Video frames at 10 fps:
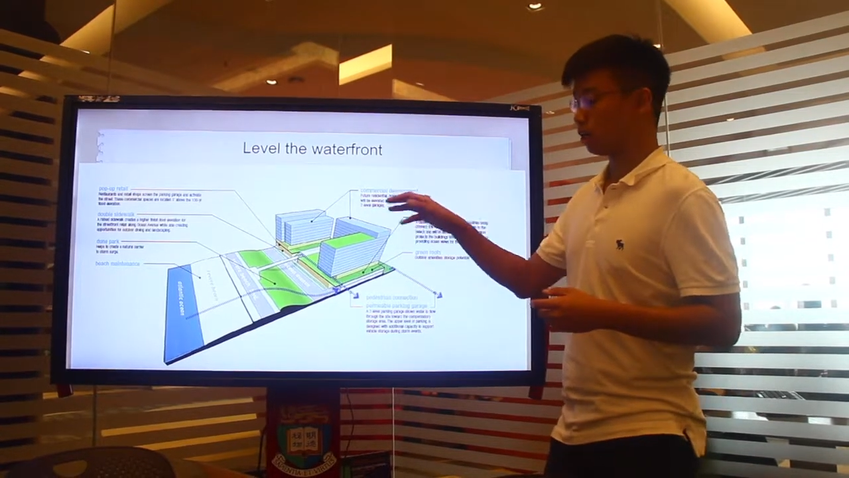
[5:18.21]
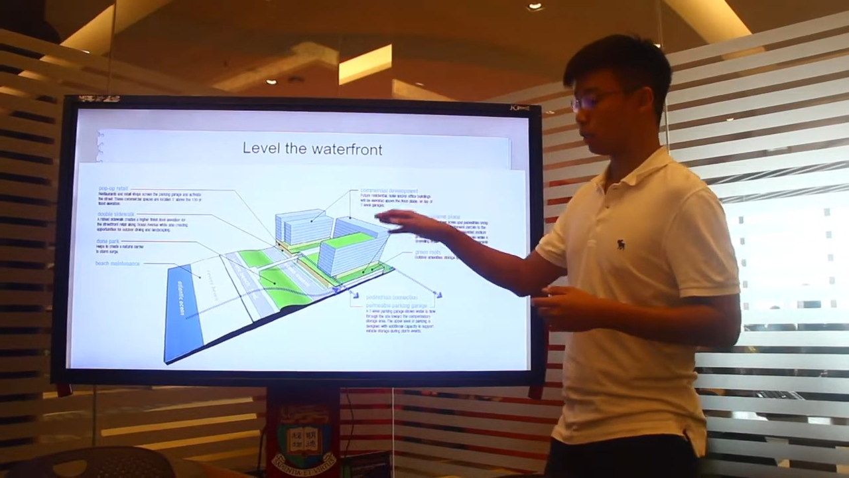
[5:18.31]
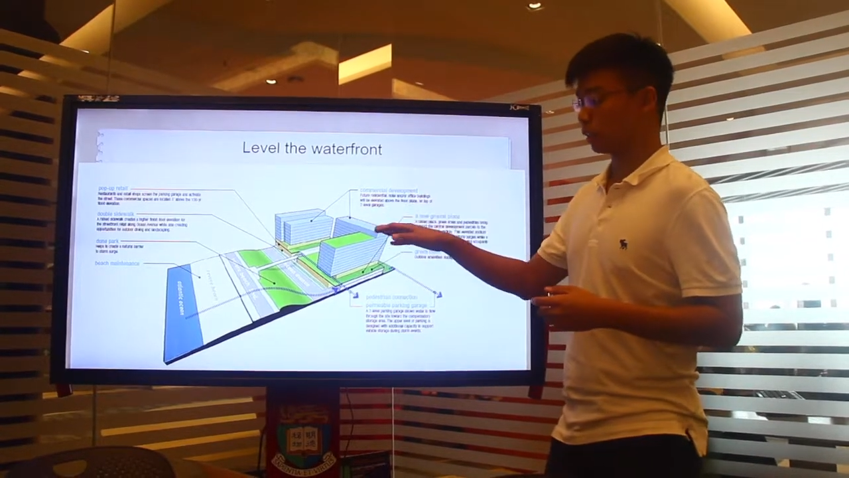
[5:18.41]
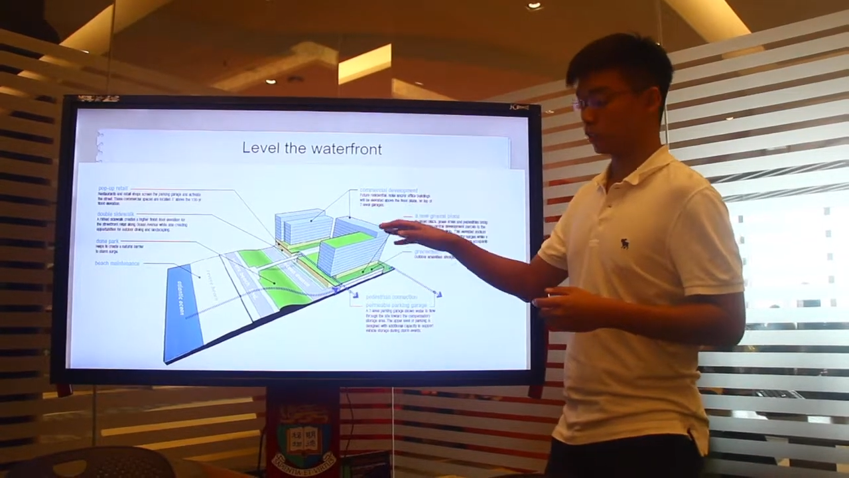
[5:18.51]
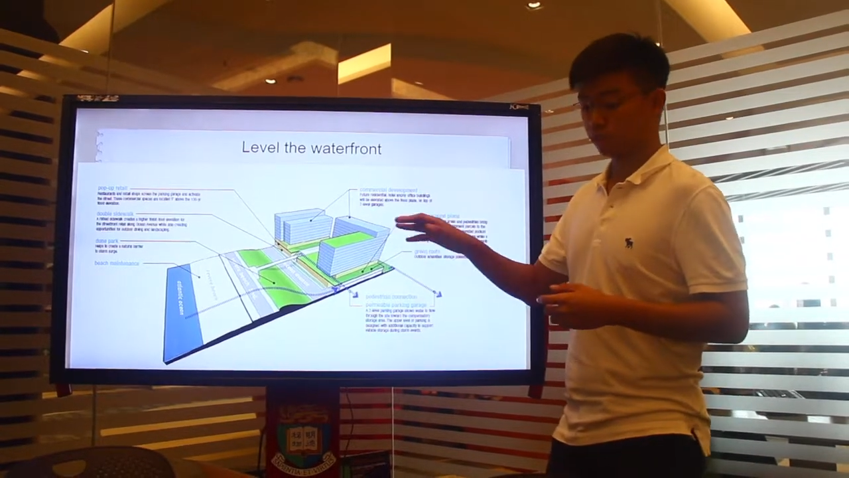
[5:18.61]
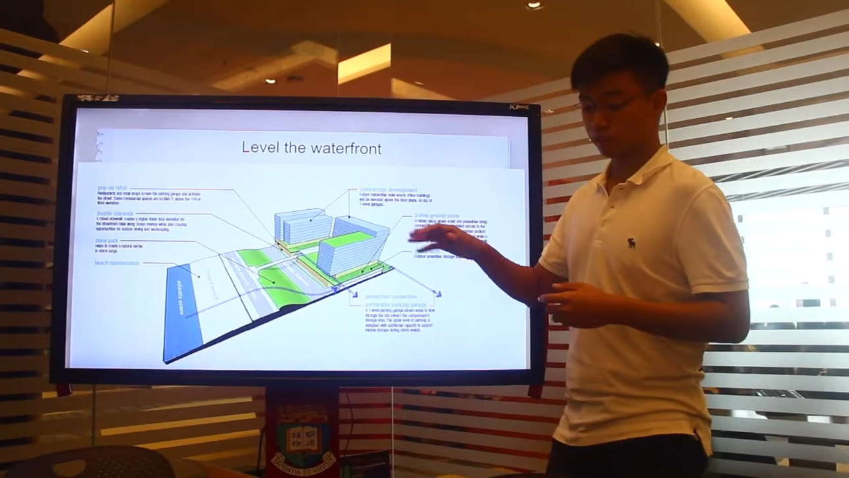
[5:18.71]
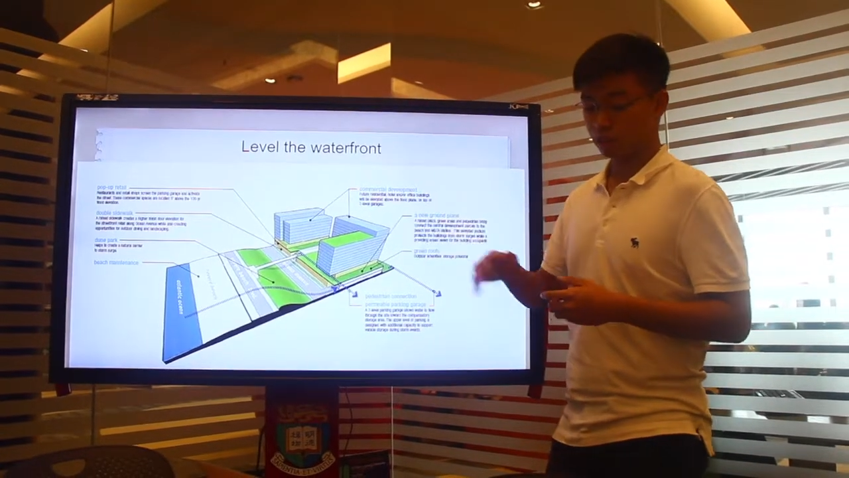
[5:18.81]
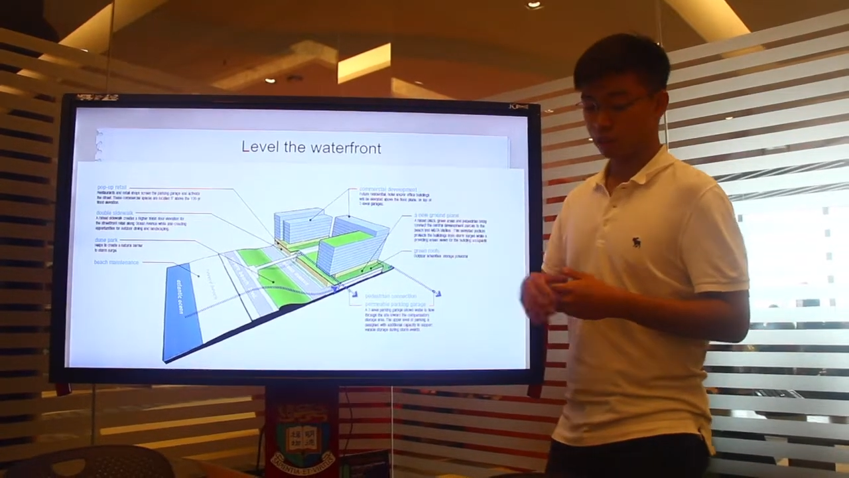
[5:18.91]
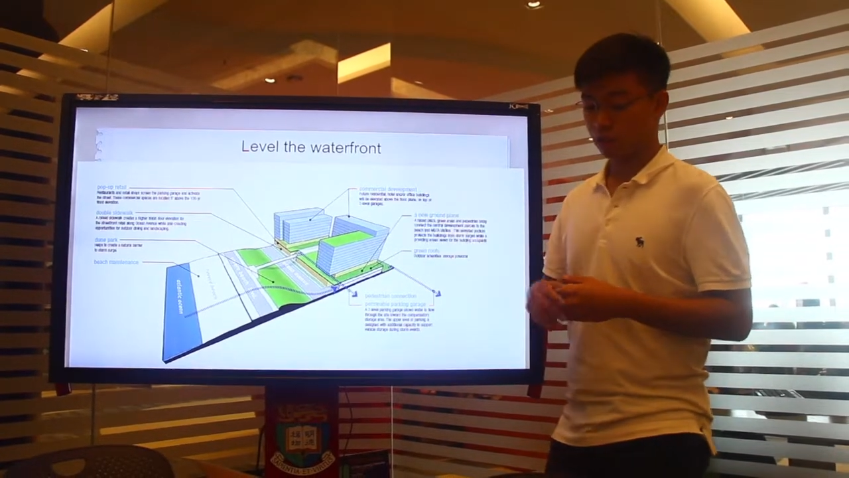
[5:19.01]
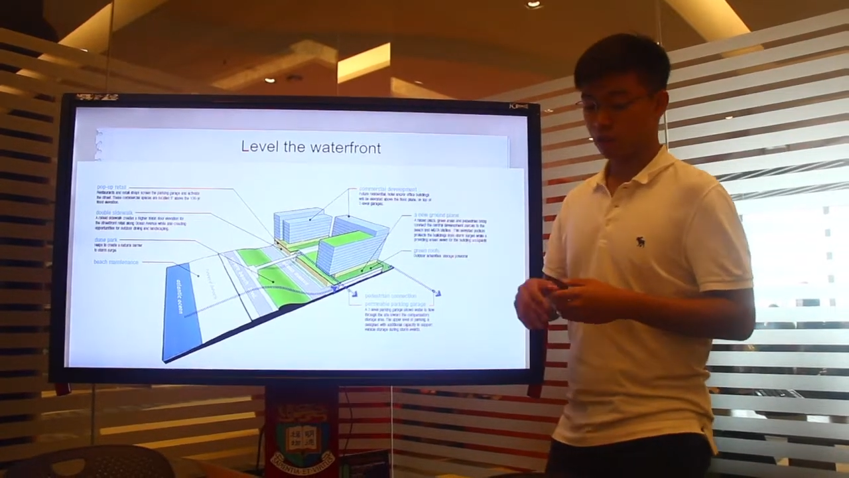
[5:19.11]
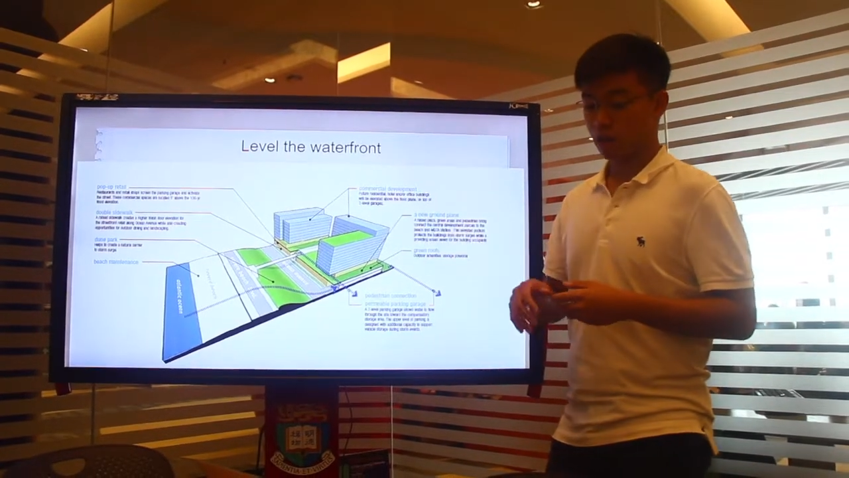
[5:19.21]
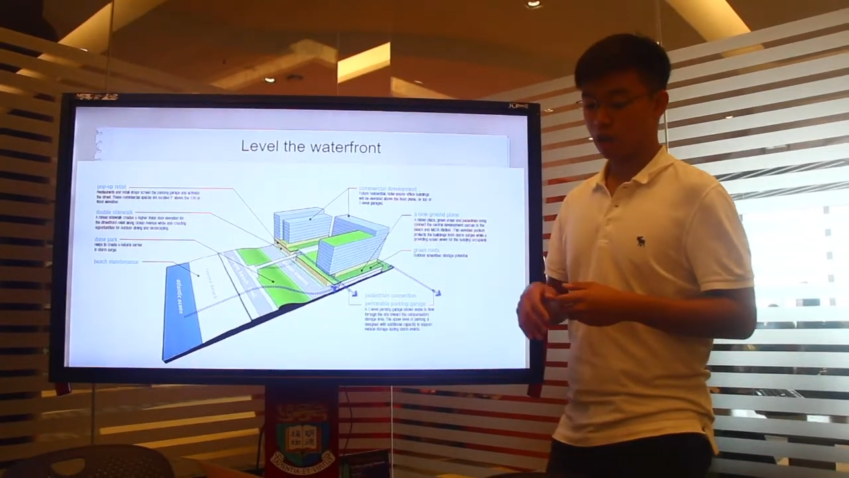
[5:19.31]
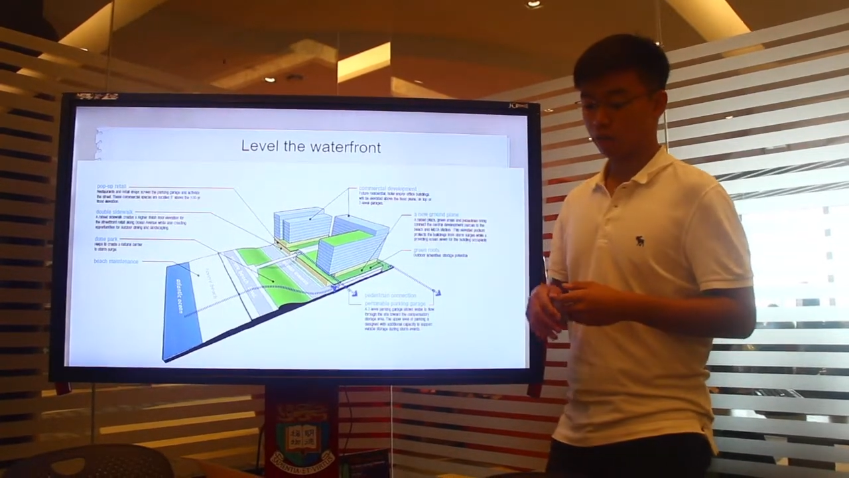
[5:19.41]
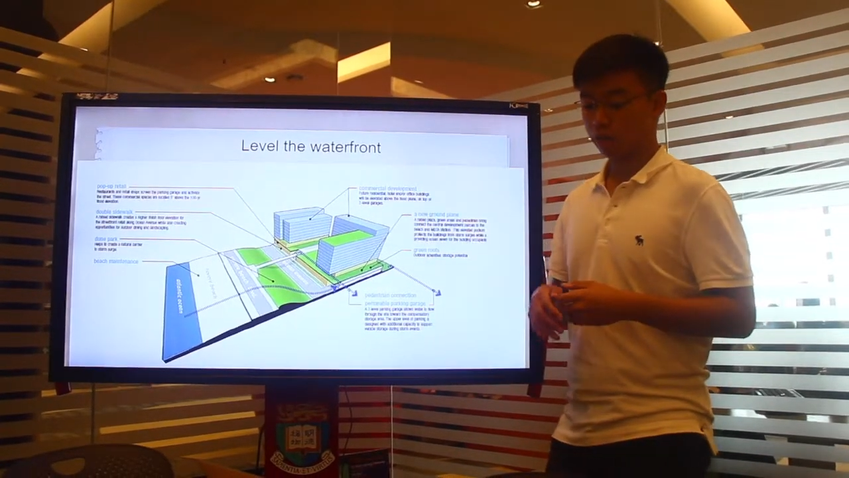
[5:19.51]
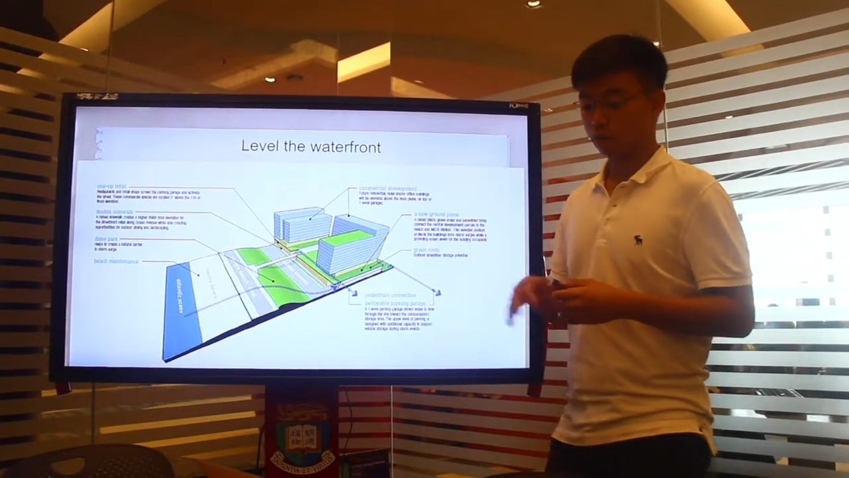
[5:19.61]
buildings
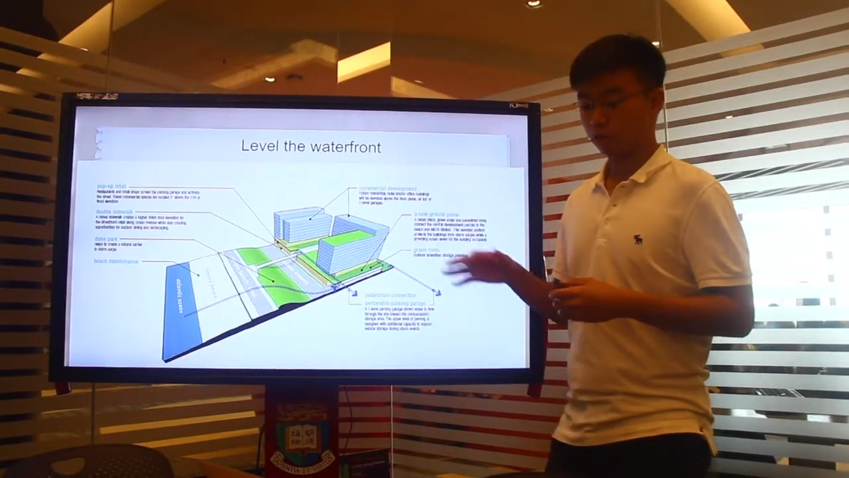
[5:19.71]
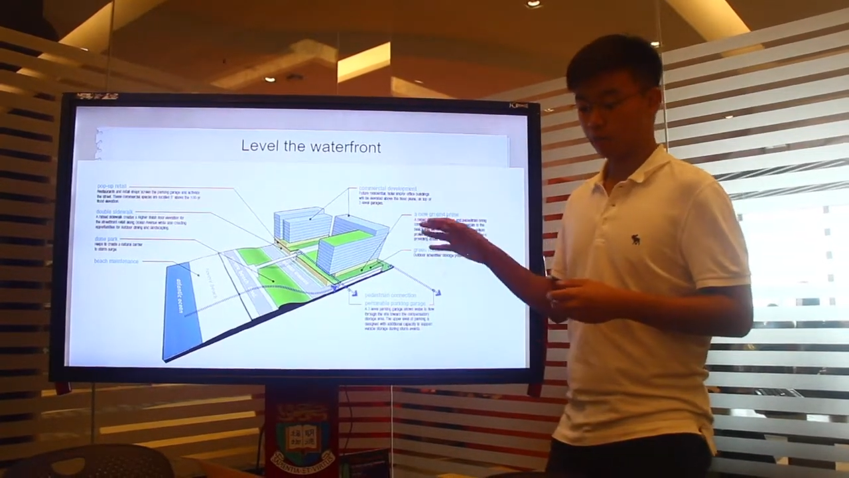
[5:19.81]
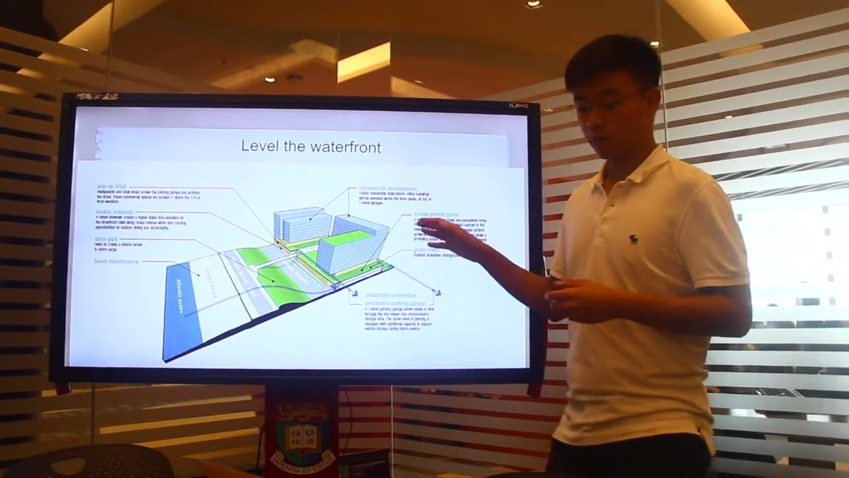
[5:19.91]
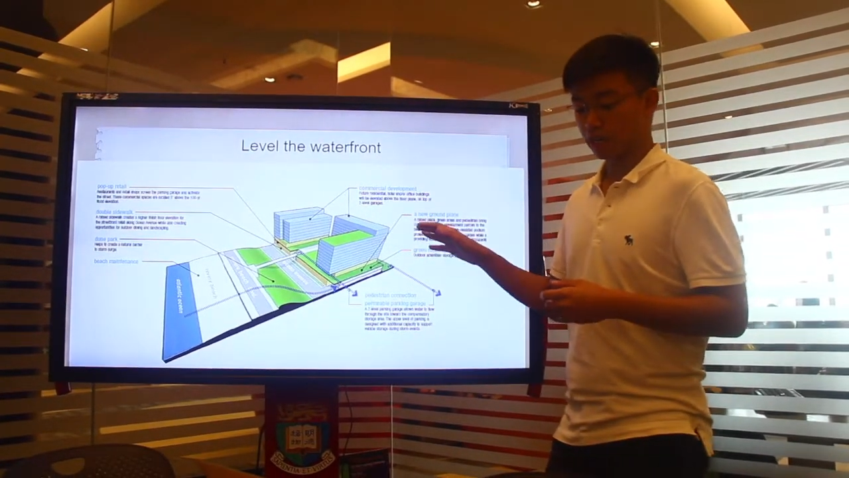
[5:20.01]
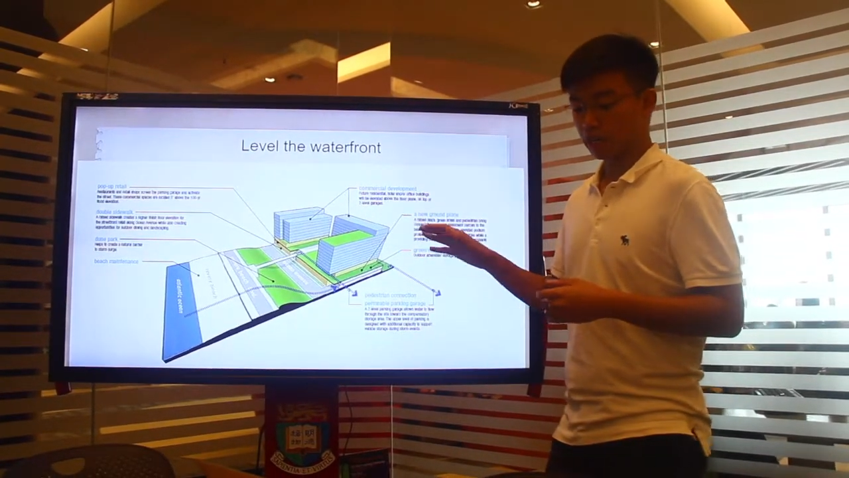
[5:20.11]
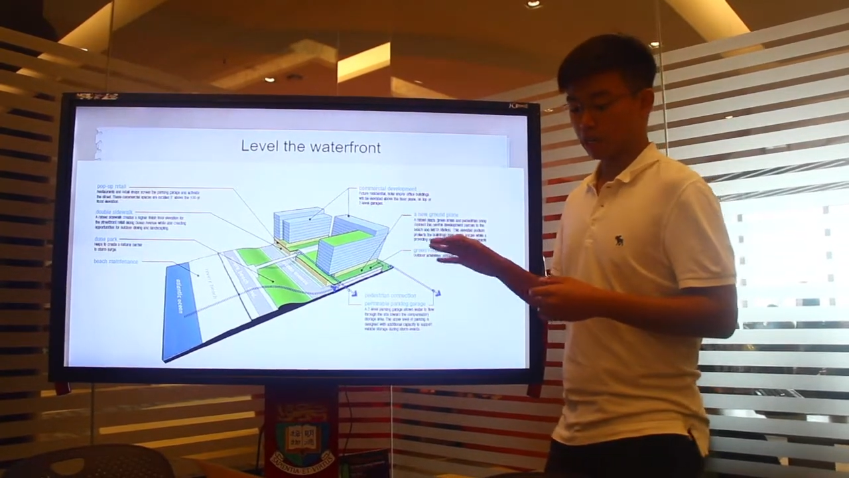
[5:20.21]
nearby.